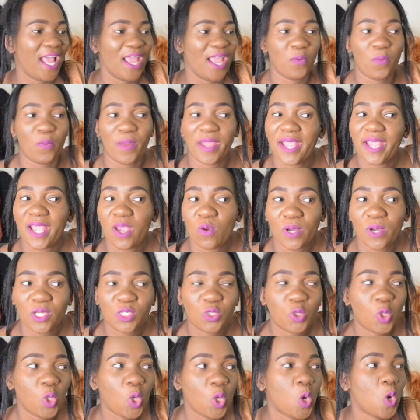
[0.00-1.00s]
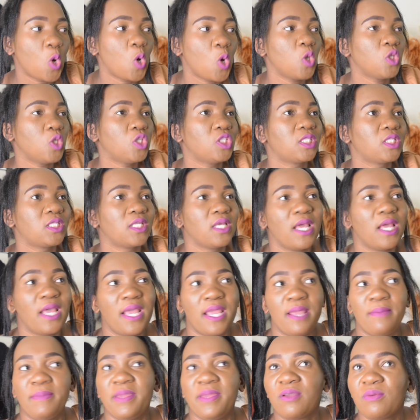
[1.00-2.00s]
I wake, I wash clothes.
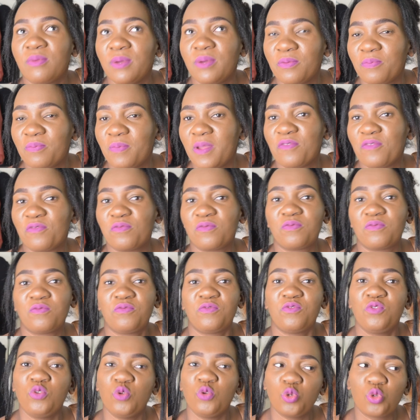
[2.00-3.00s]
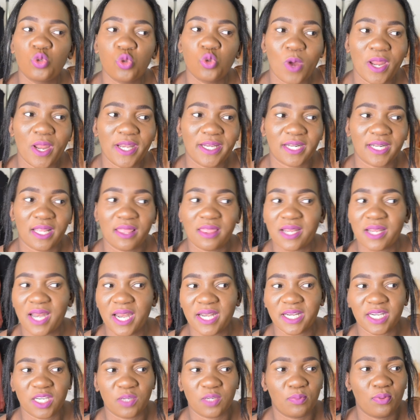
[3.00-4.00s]
I make my few 200,
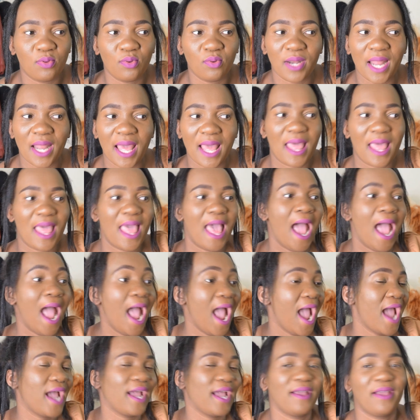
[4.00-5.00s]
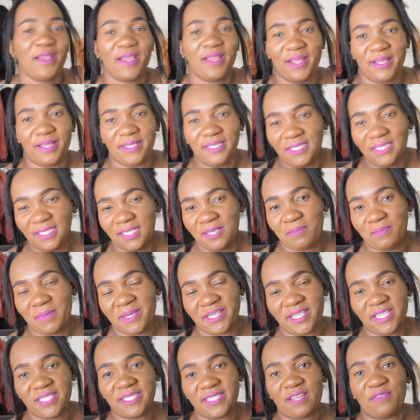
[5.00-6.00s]
300 pula. Ah,
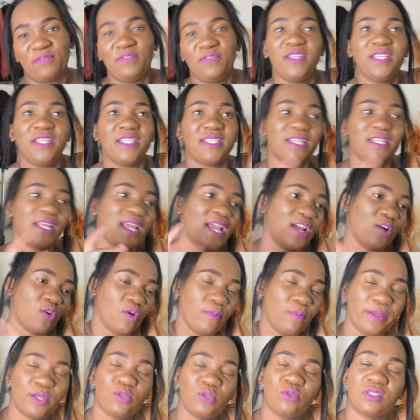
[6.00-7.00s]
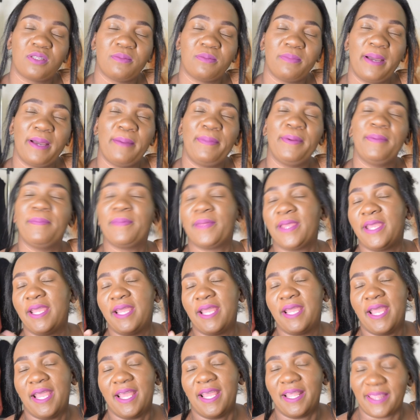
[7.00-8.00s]
my days are finished. I go back to Zimbabwe.
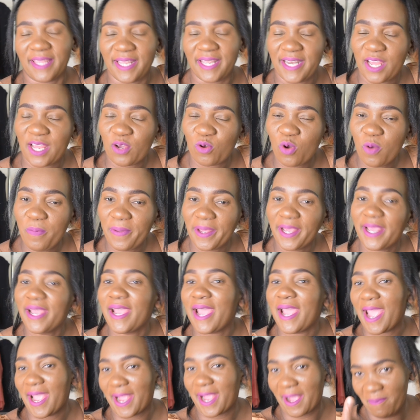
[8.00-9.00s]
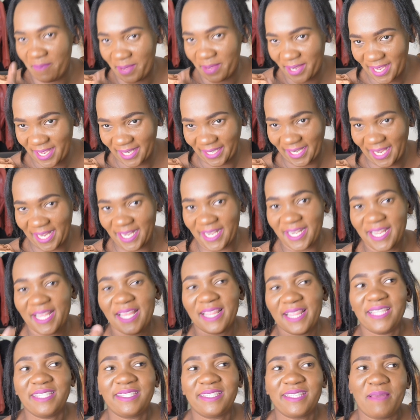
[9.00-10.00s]
Then I go back, I come back again.
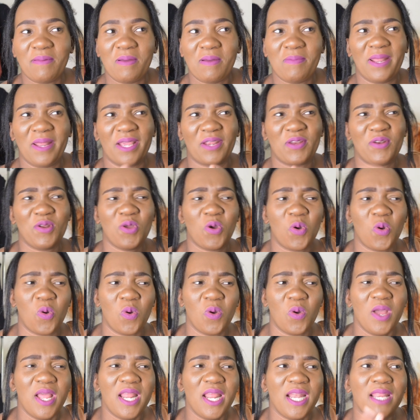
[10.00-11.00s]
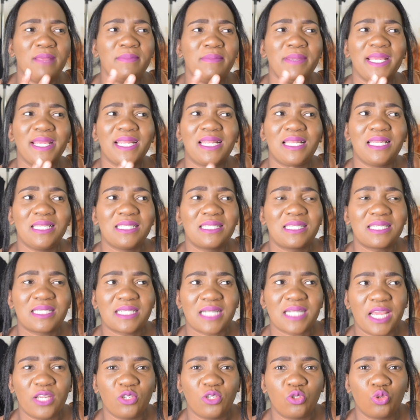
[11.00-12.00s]
This time I'm like, no, let me at
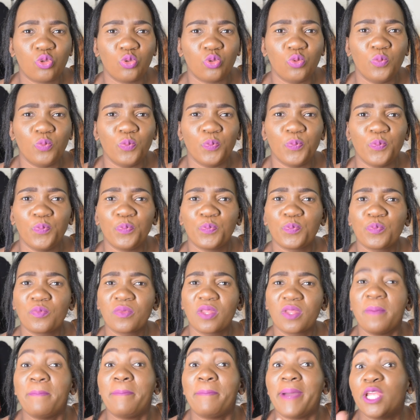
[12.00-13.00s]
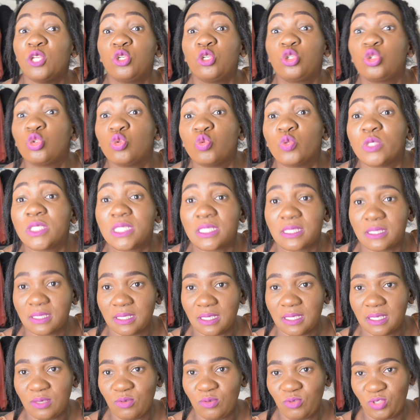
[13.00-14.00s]
least try to um, buy shoes.